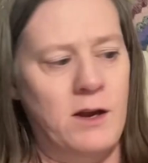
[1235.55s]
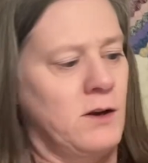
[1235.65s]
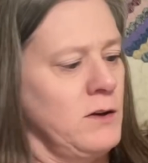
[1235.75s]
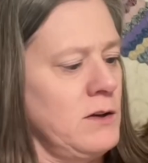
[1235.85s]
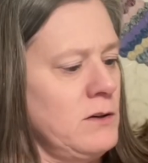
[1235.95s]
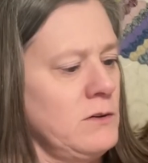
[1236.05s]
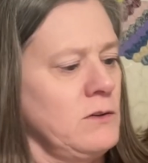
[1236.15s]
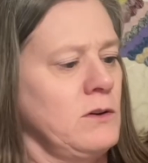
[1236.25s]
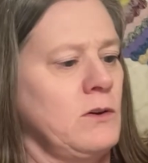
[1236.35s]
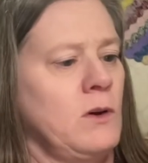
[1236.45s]
I
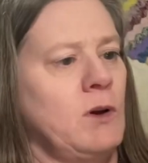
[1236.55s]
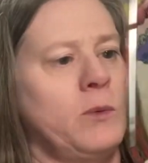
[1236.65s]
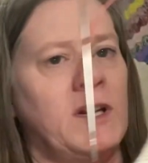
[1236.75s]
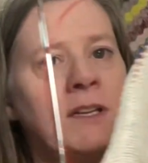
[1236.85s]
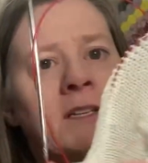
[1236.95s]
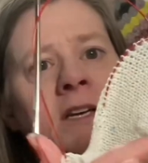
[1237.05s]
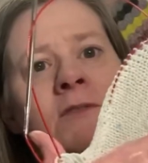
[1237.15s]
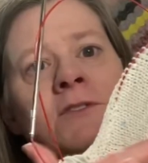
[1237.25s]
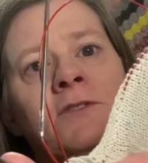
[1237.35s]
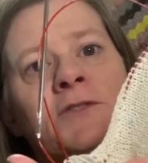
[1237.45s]
I weighed it
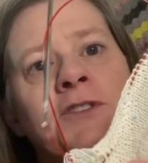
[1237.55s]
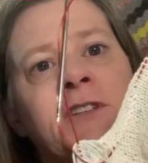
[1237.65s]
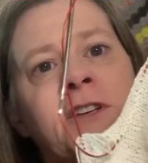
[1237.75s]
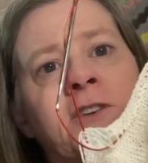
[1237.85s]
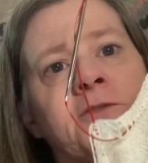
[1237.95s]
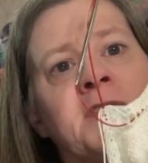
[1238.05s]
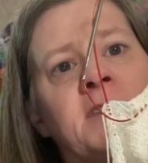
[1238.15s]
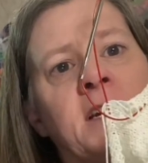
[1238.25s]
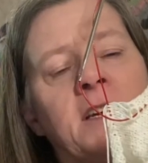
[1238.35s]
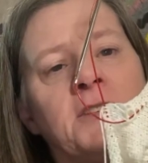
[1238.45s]
after the first
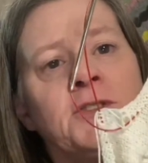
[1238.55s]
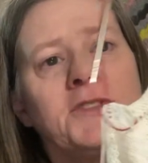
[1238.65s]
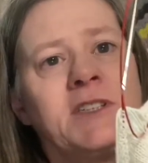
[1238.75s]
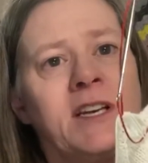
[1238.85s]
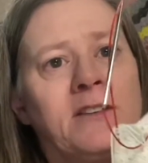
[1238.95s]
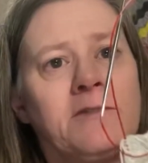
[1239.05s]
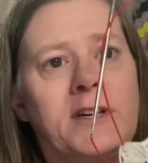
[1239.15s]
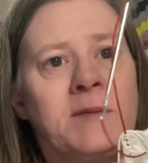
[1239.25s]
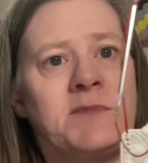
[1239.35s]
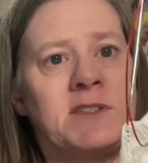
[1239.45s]
increase. I had used ten
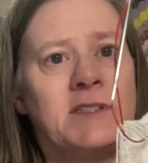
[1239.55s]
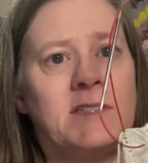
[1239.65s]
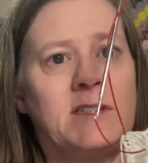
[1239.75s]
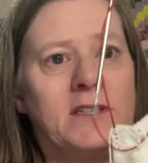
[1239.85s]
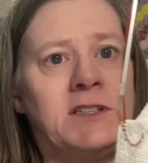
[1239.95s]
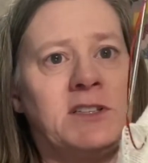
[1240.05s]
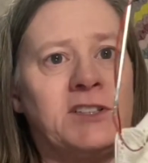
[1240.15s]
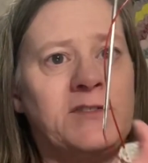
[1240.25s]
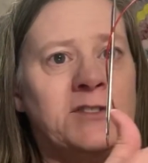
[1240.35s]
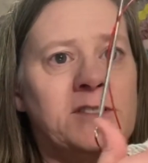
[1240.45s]
grams in
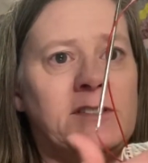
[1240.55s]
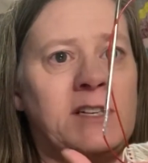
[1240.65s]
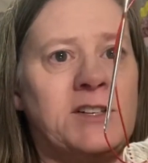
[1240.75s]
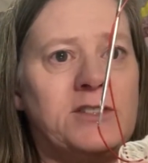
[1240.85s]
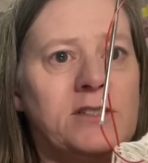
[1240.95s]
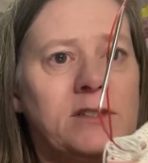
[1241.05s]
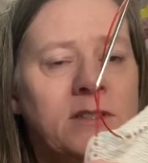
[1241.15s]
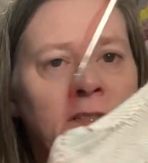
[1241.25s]
this first section.